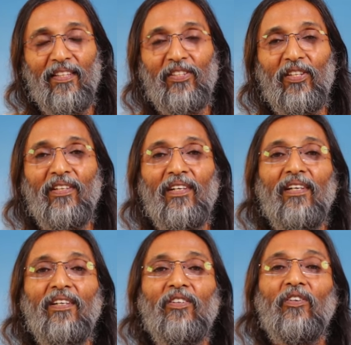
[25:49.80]
There is a
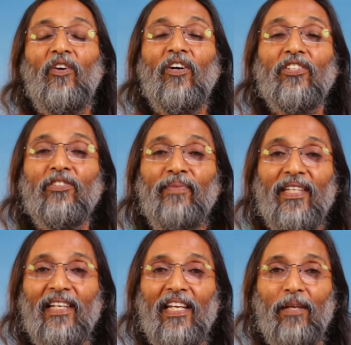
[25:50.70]

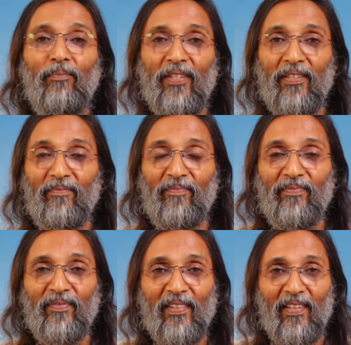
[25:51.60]
cosmic labor.
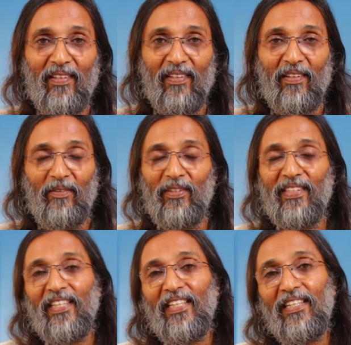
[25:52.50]

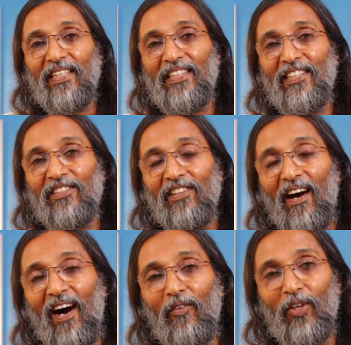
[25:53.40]
We think it is
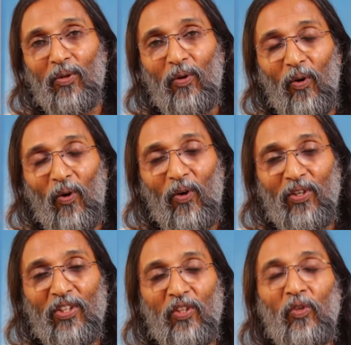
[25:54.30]
our
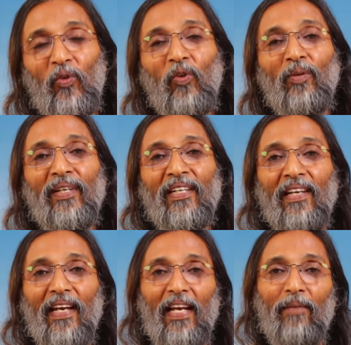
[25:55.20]
own
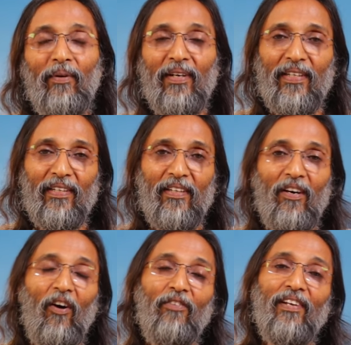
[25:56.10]
human labor
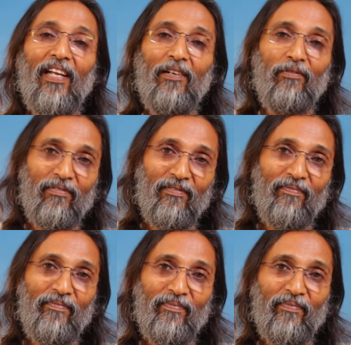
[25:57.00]
of love,
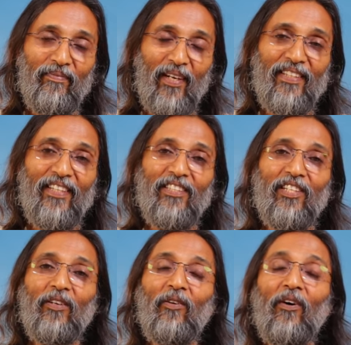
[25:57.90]
but there
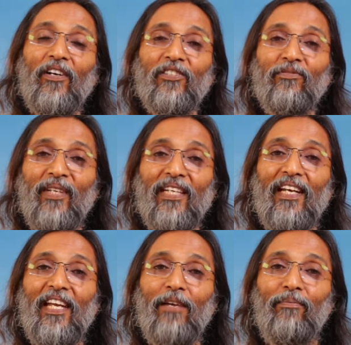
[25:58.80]
is a cosmic
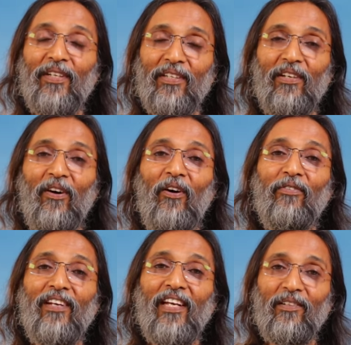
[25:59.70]
labor
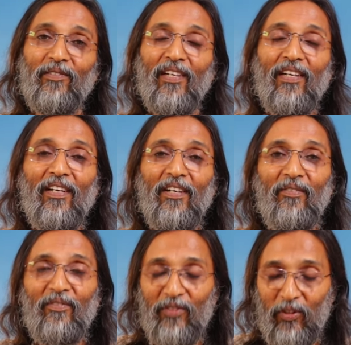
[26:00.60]
of love
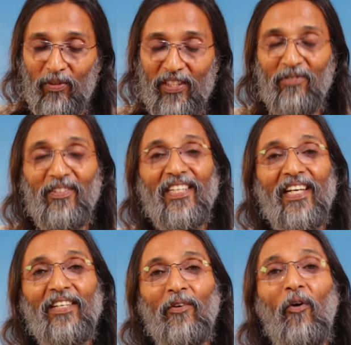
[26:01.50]
to which we
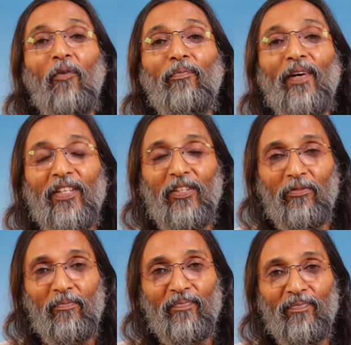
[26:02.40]
can open to.